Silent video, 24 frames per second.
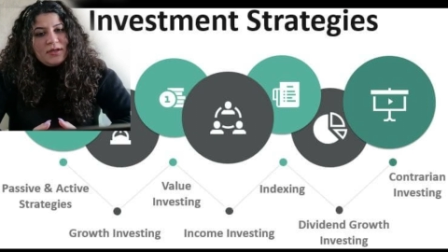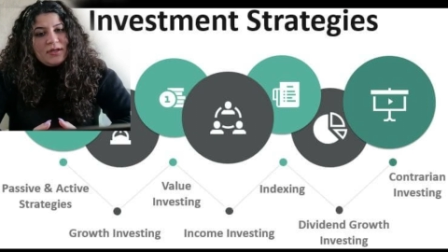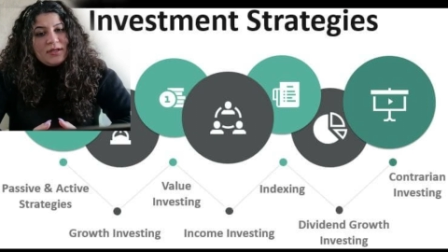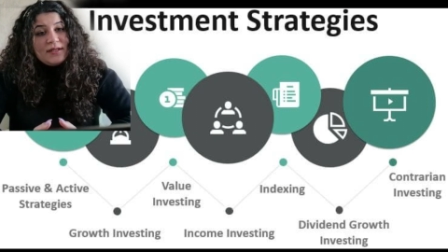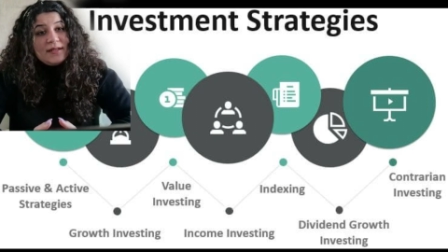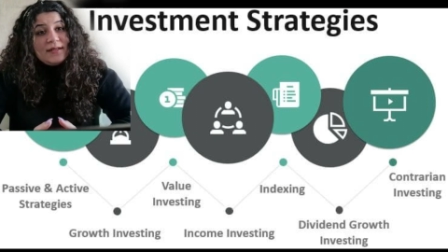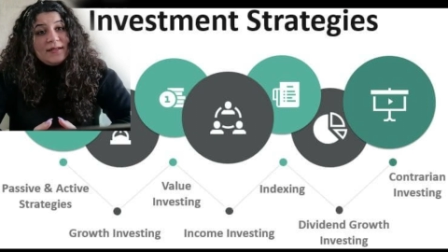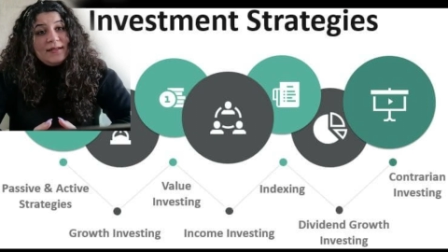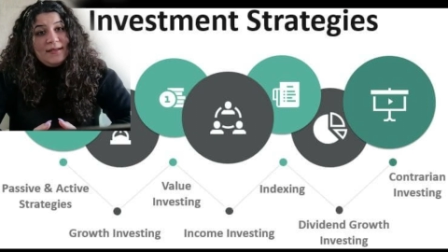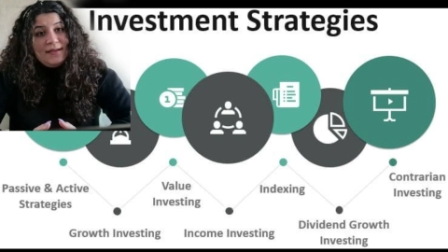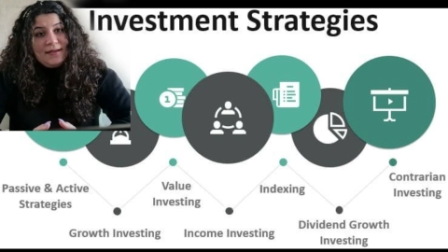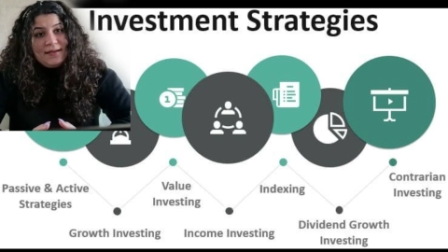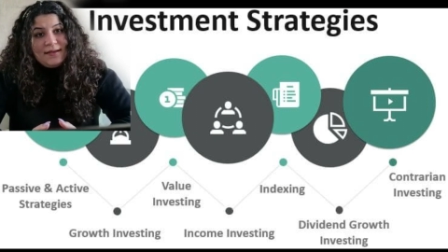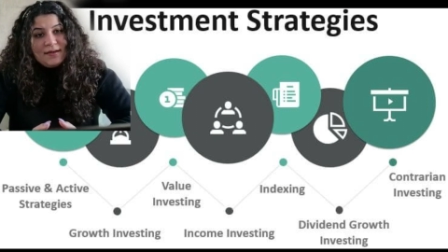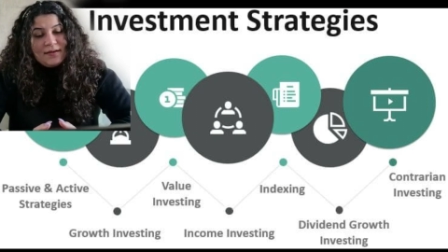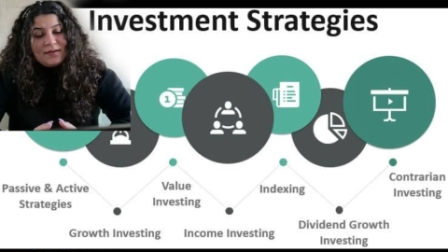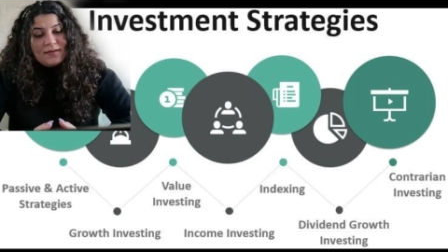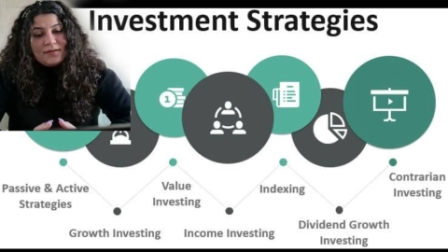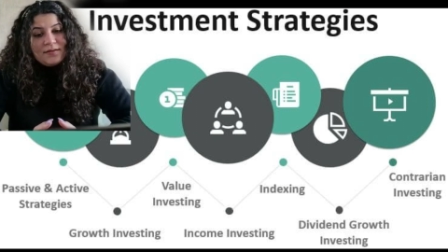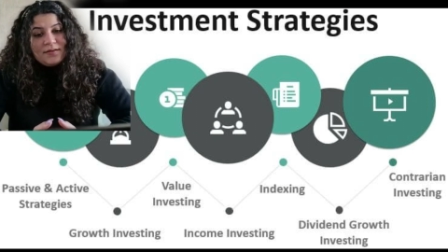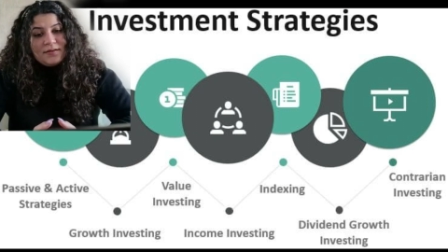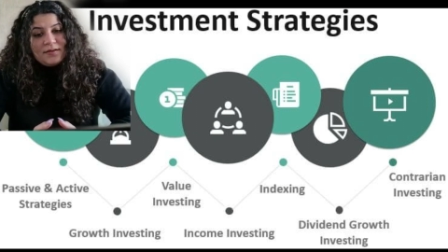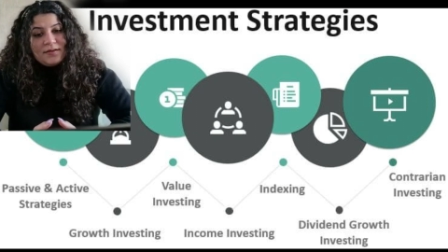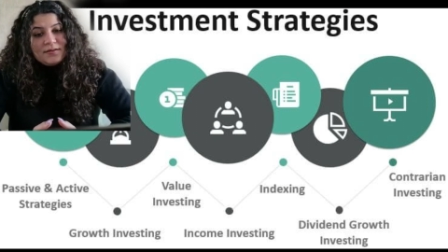in
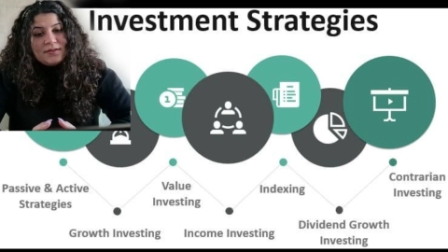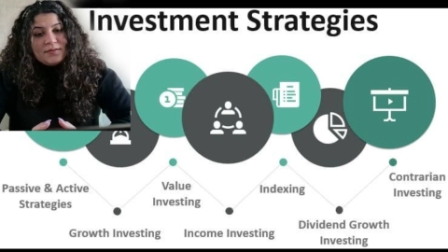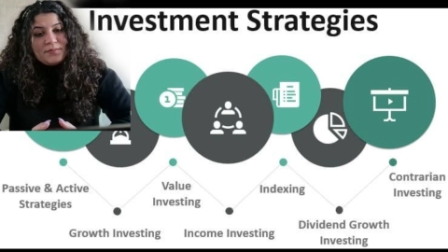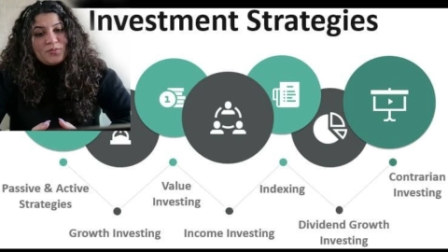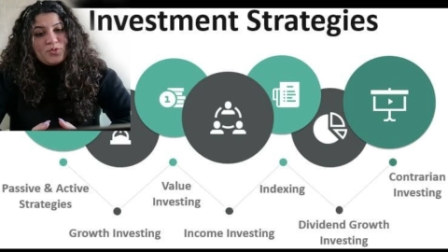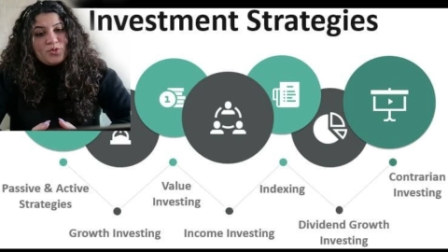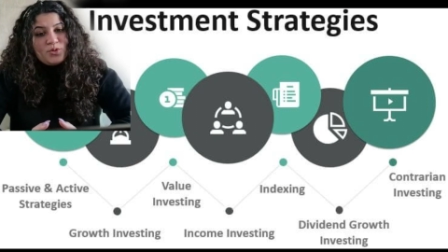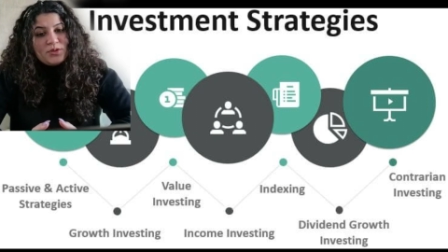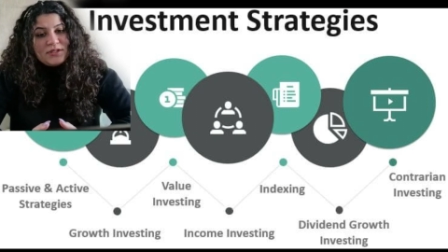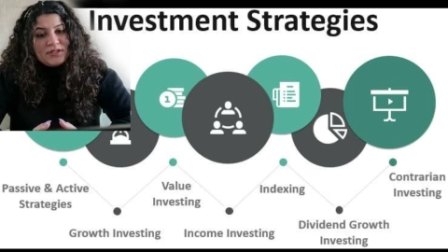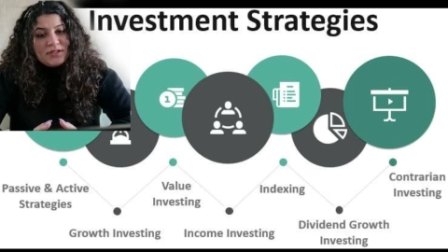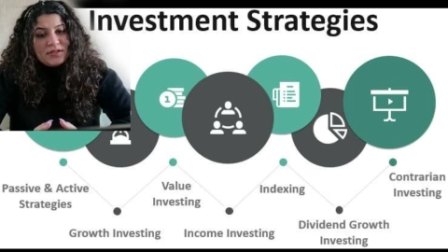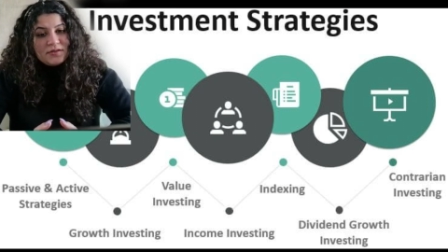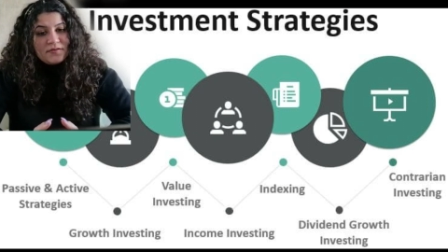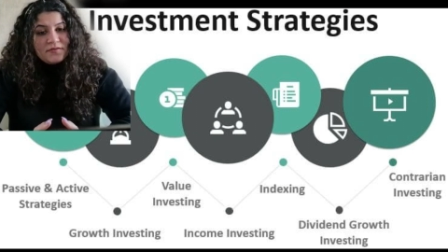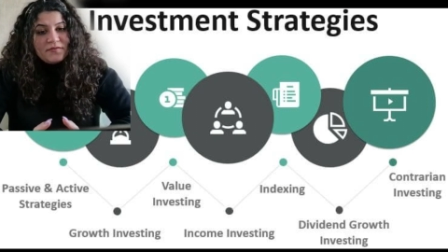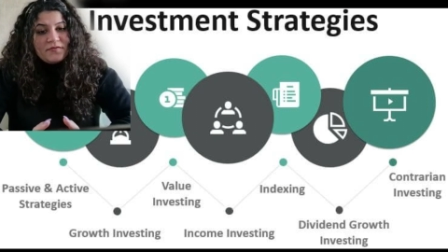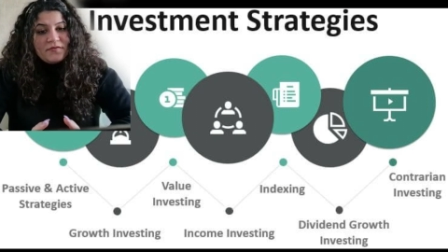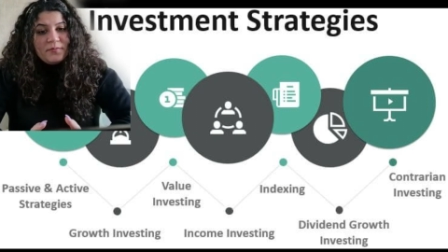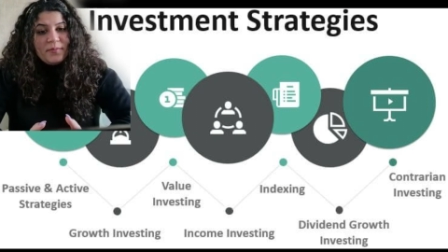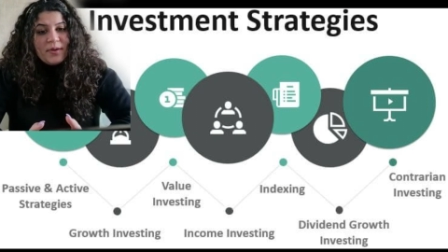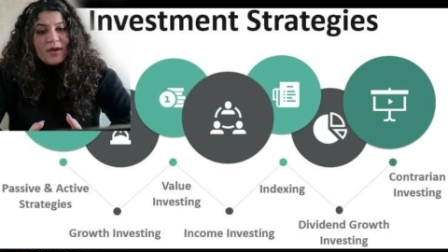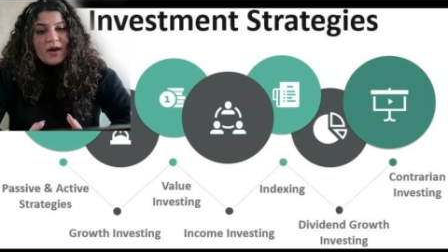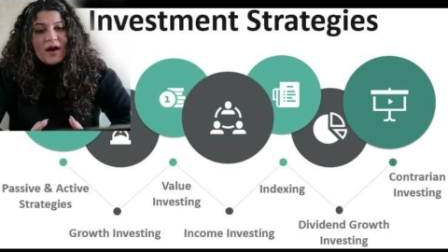detail the
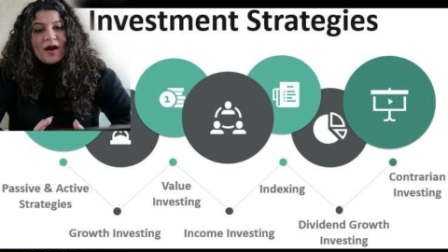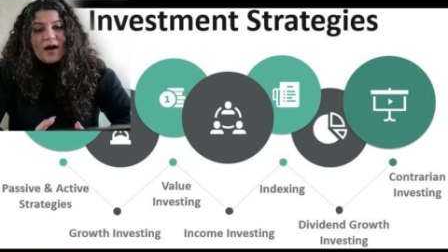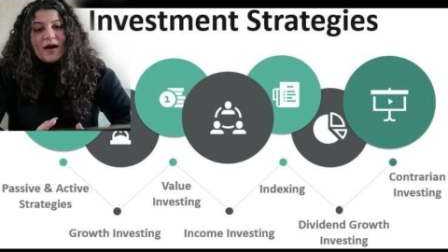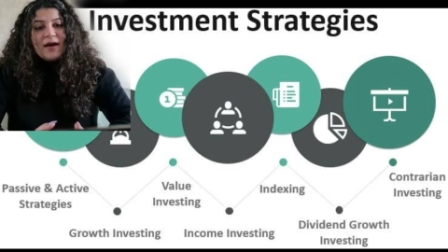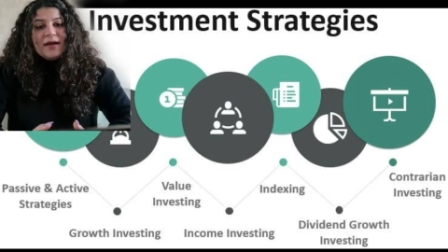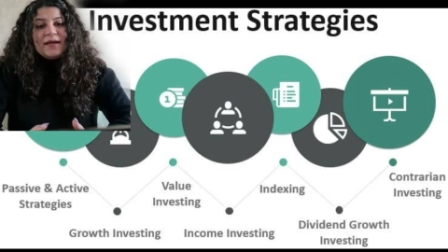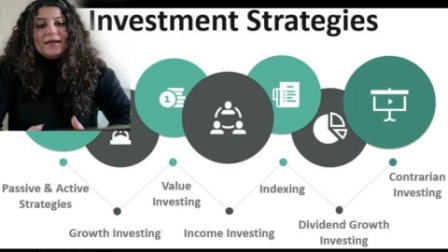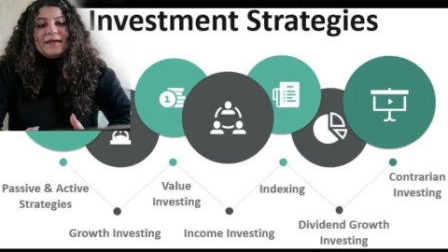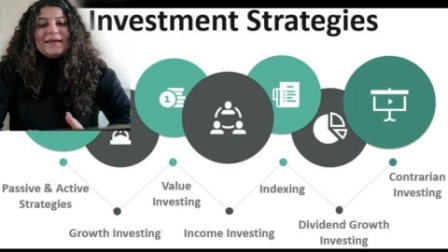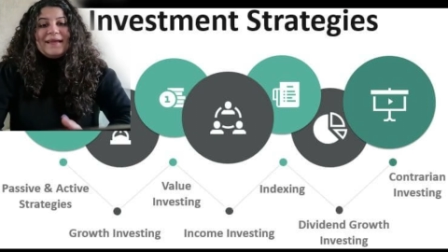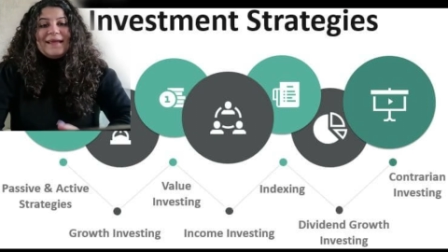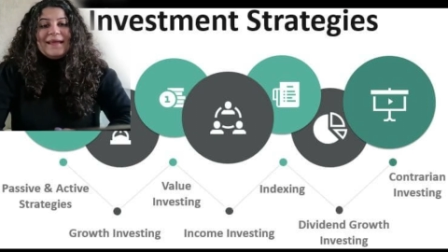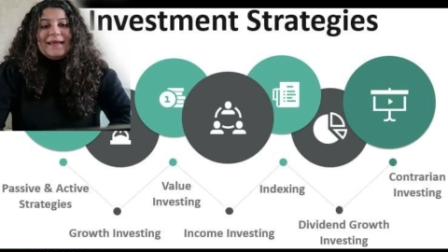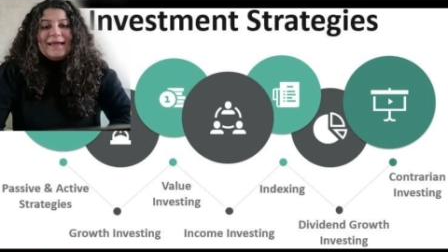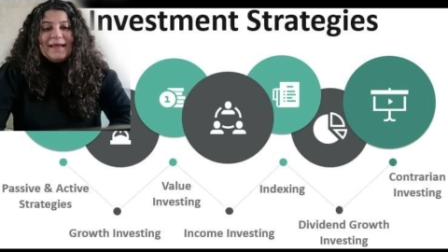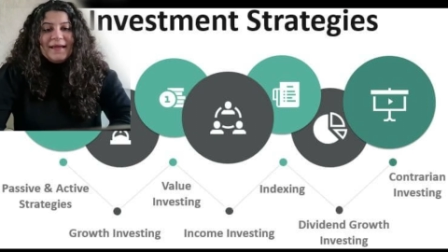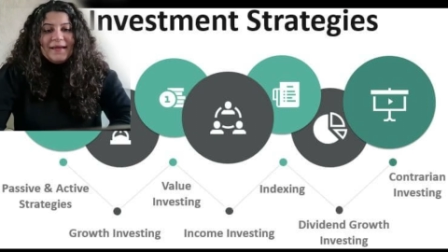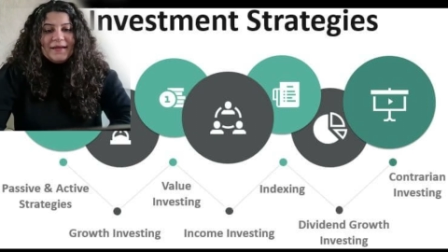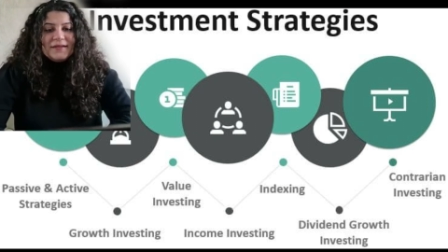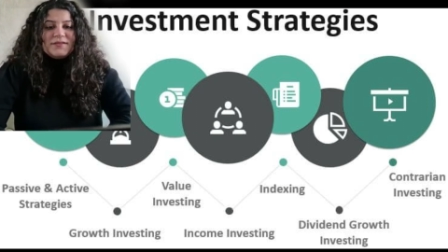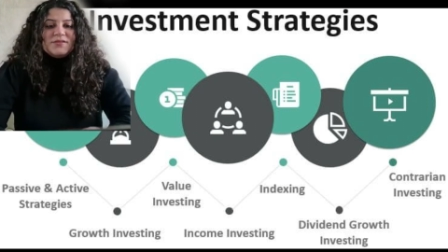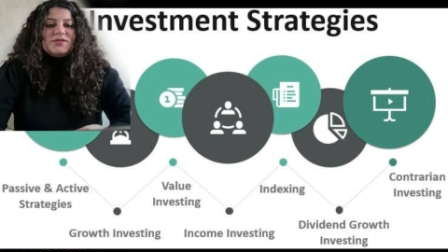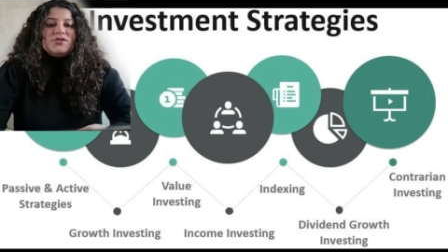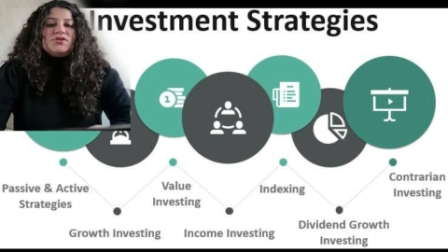motive behind
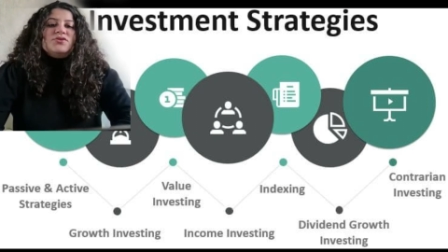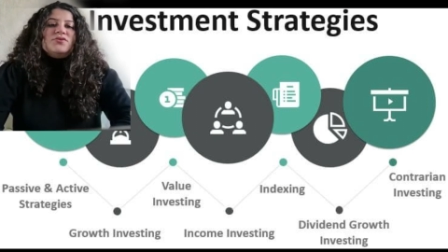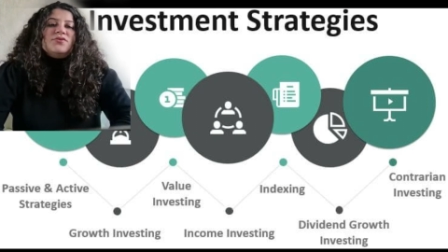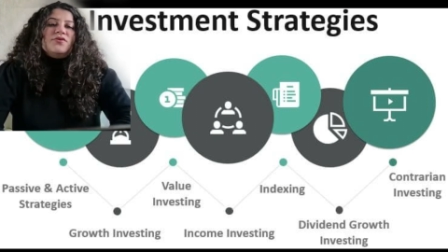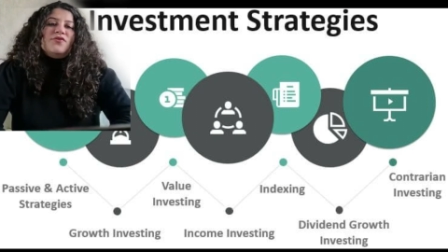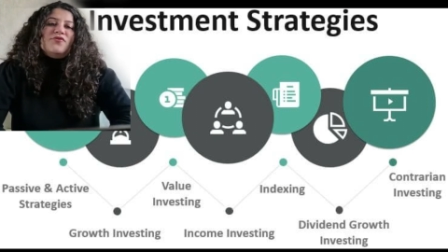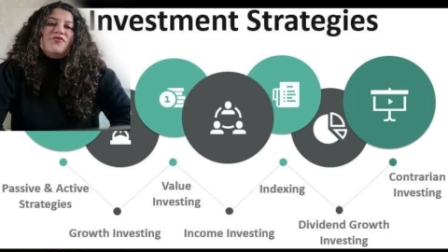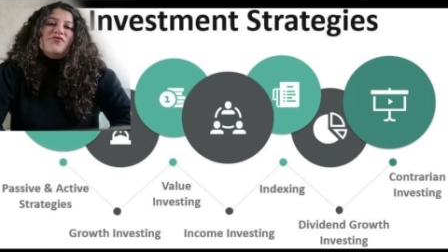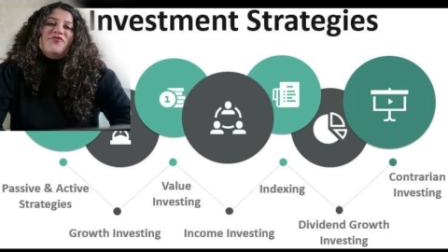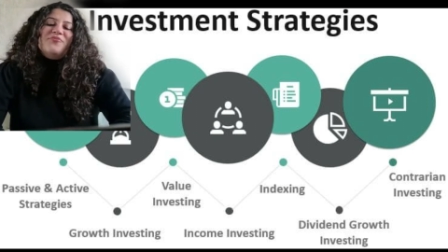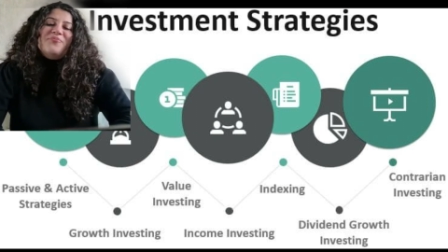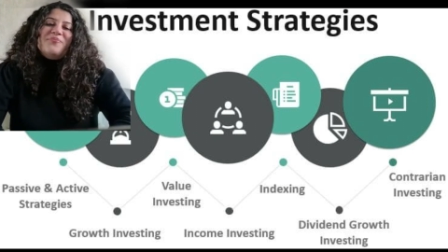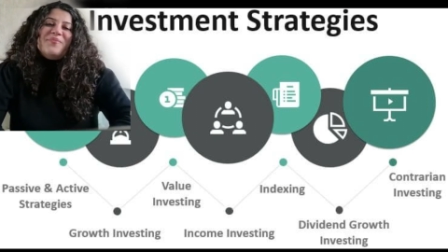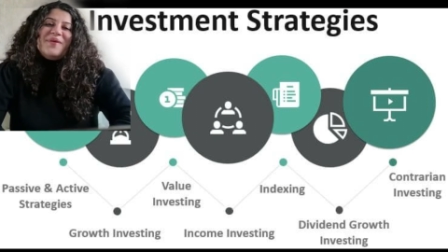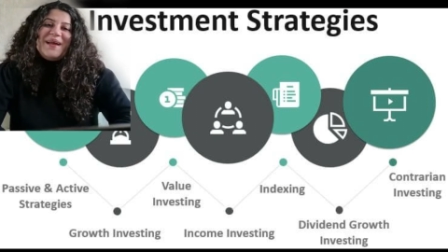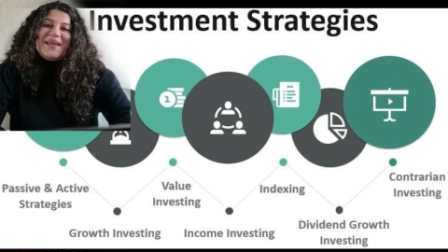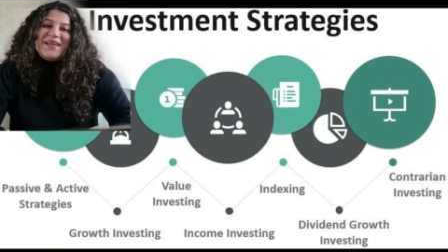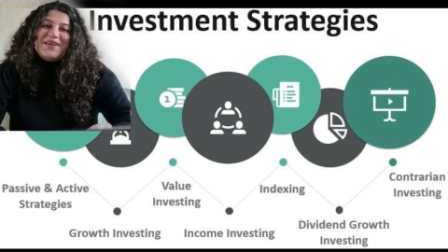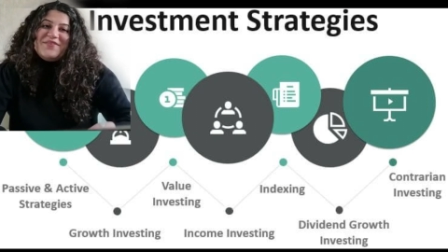each of my